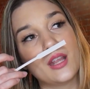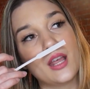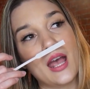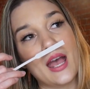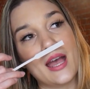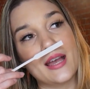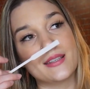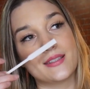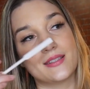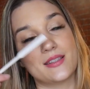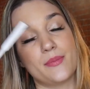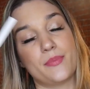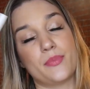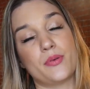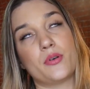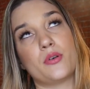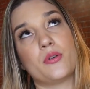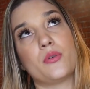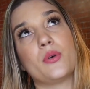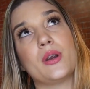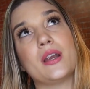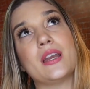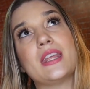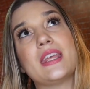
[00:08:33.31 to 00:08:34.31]
has the
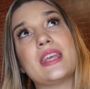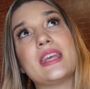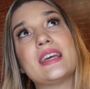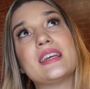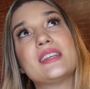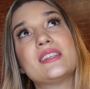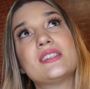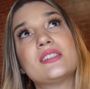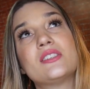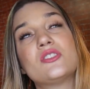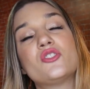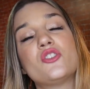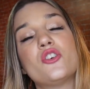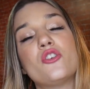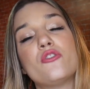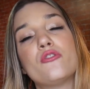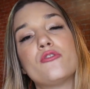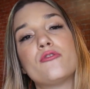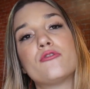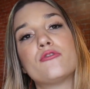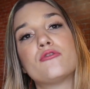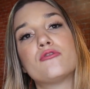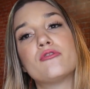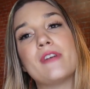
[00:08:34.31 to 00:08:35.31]
prettiest,
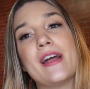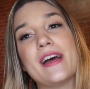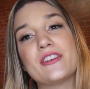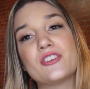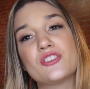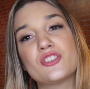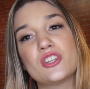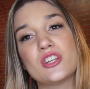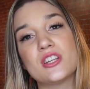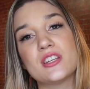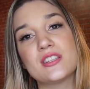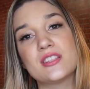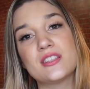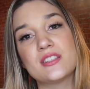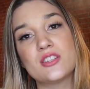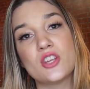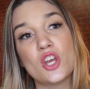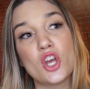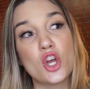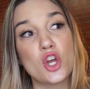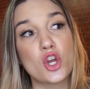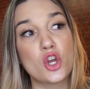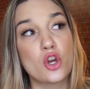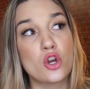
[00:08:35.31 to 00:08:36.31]

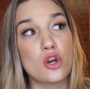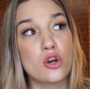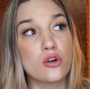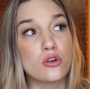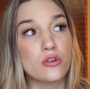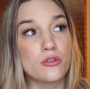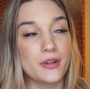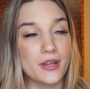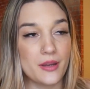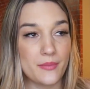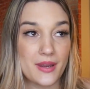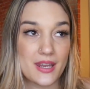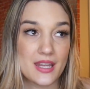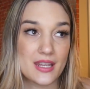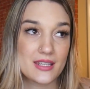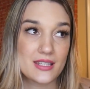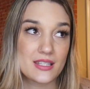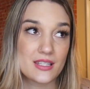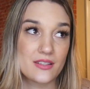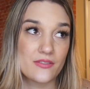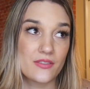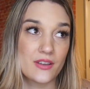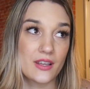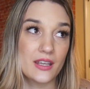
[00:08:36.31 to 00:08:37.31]
freshest,
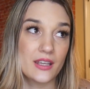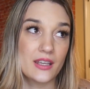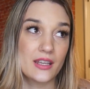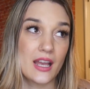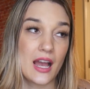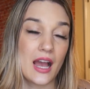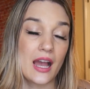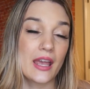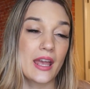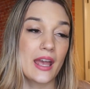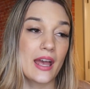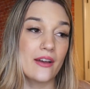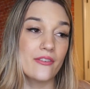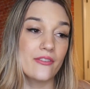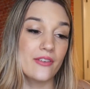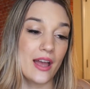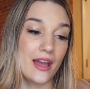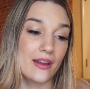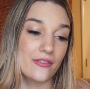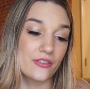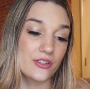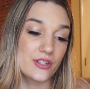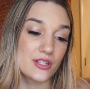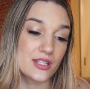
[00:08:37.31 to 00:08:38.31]
creamiest fig I have
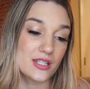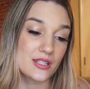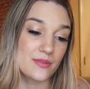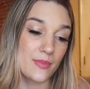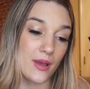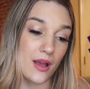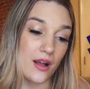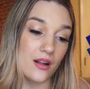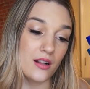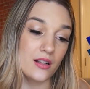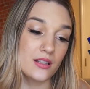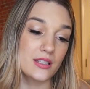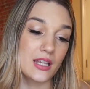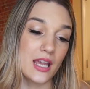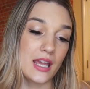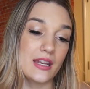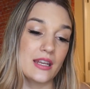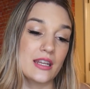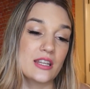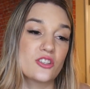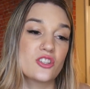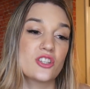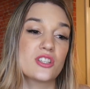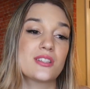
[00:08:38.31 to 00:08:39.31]
ever smelled, and
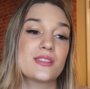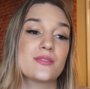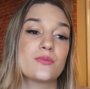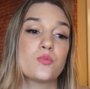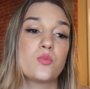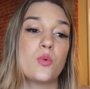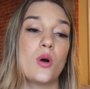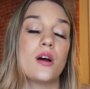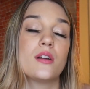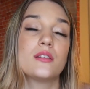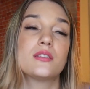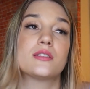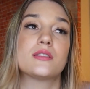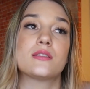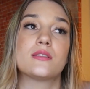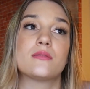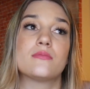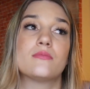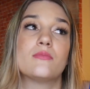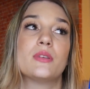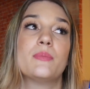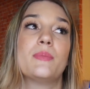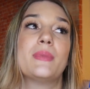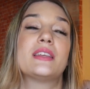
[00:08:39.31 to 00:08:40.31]
it just
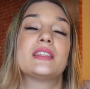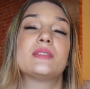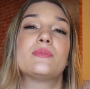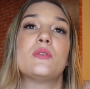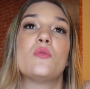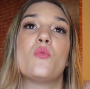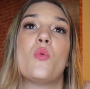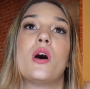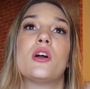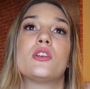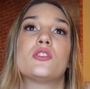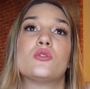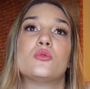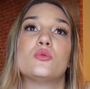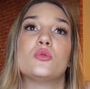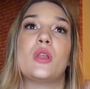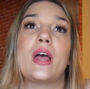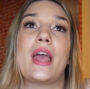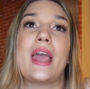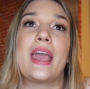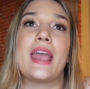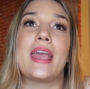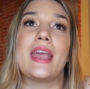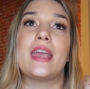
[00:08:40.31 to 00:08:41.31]
makes me want to
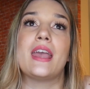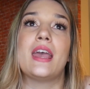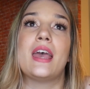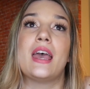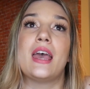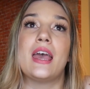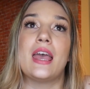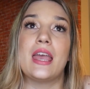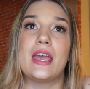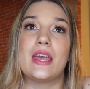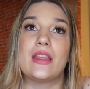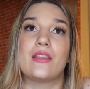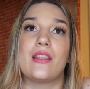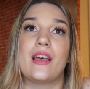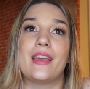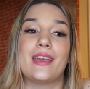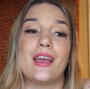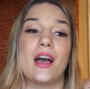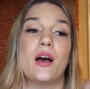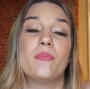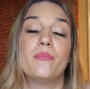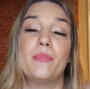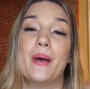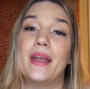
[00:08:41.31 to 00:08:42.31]
lay in
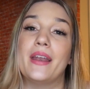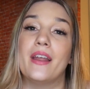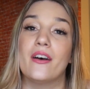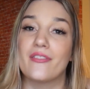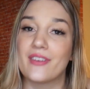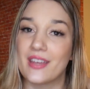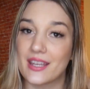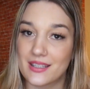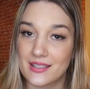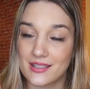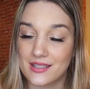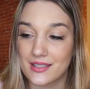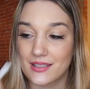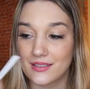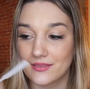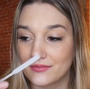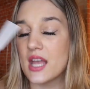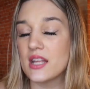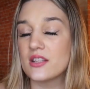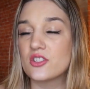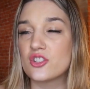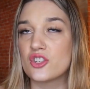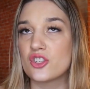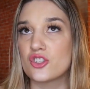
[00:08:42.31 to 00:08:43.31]
like a bed of it.
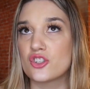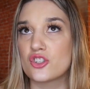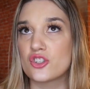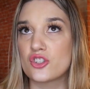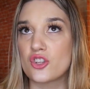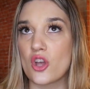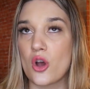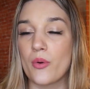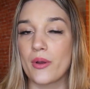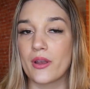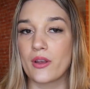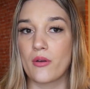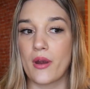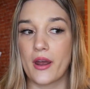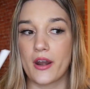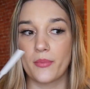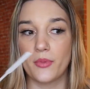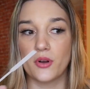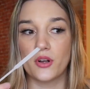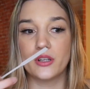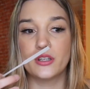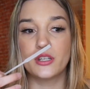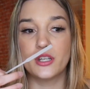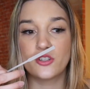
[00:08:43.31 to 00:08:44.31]
It's so
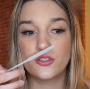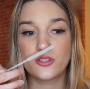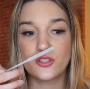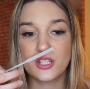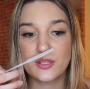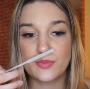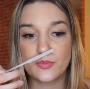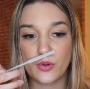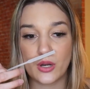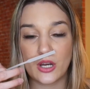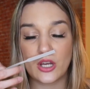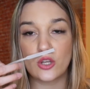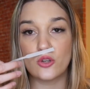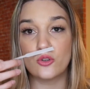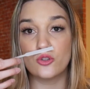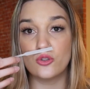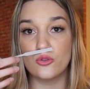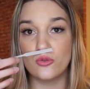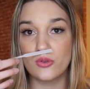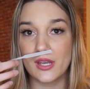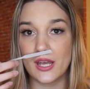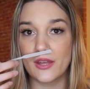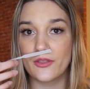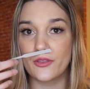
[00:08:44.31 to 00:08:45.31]
incredible. Initial spray, you
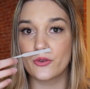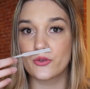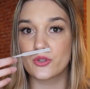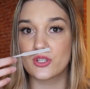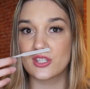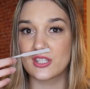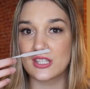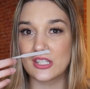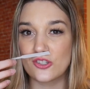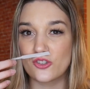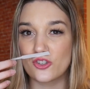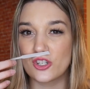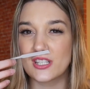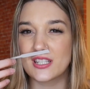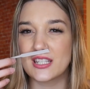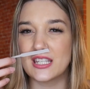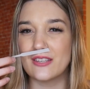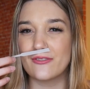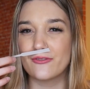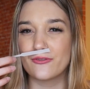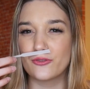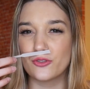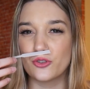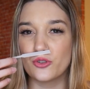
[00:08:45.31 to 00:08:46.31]
do get those
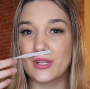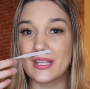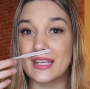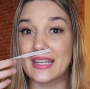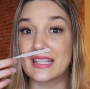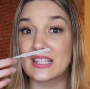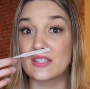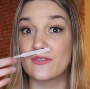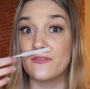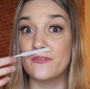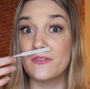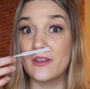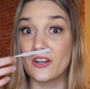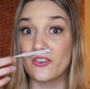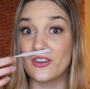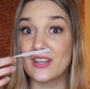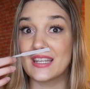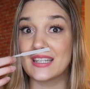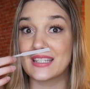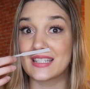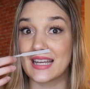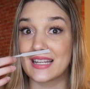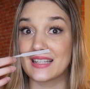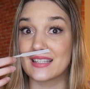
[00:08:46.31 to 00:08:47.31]
citrusy, fruity, it's very
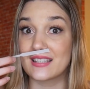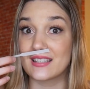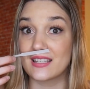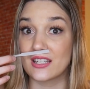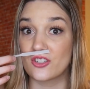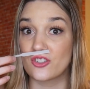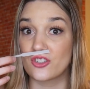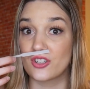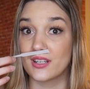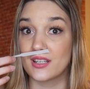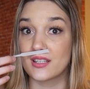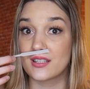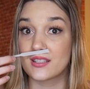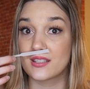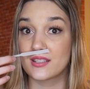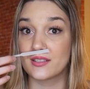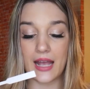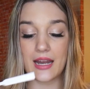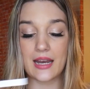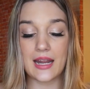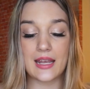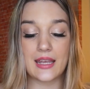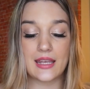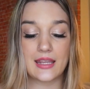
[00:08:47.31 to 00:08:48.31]
intense citrus.
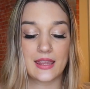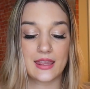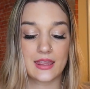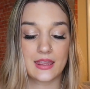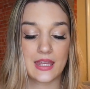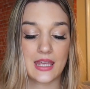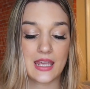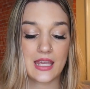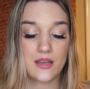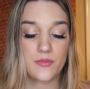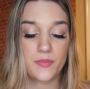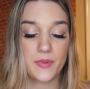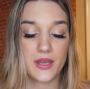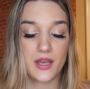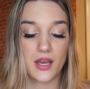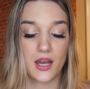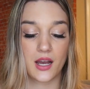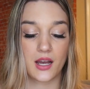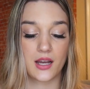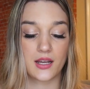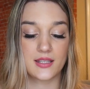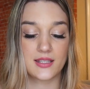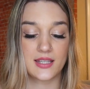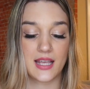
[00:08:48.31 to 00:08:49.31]
And I think
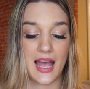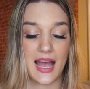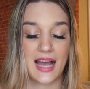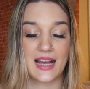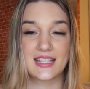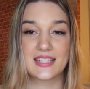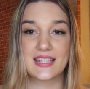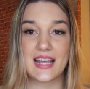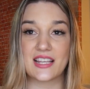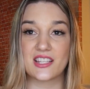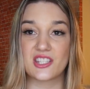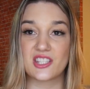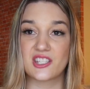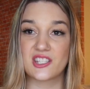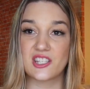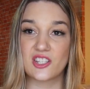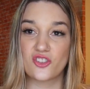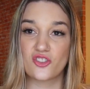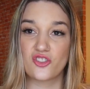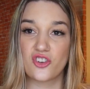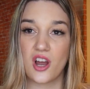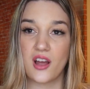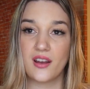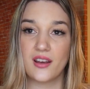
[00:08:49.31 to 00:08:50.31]
because it has that
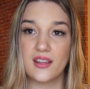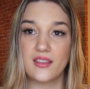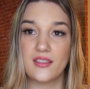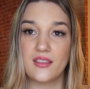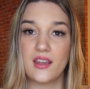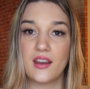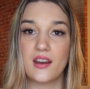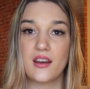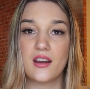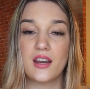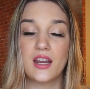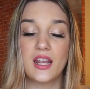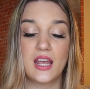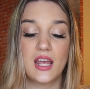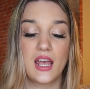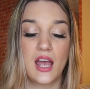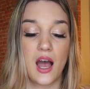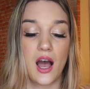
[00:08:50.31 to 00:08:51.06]
citron in there,